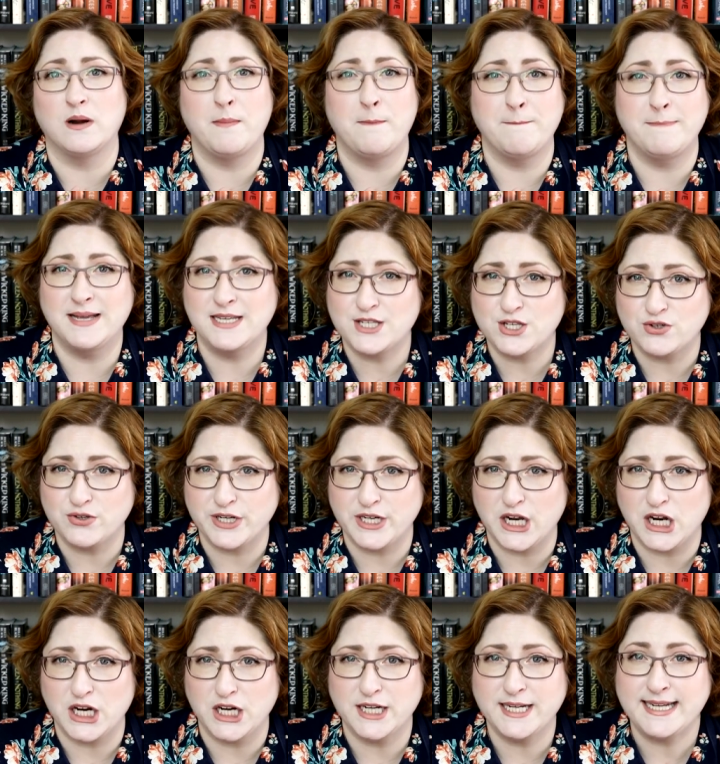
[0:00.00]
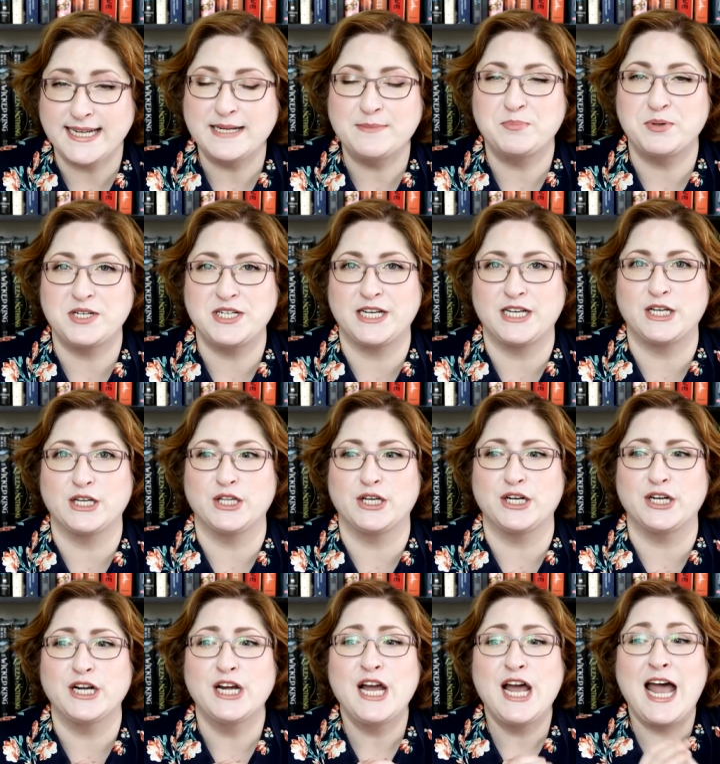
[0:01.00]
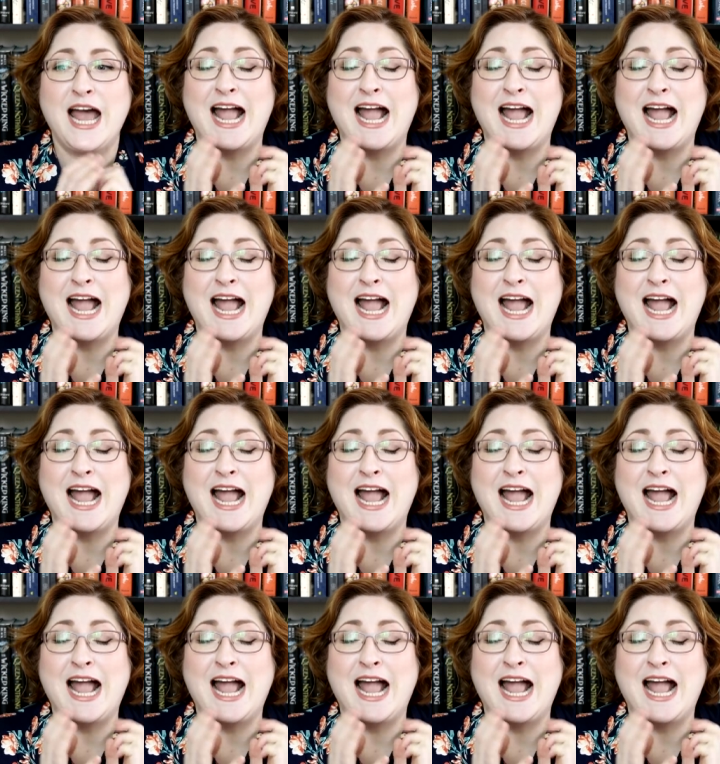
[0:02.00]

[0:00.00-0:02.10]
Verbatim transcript: a mystery arc in particular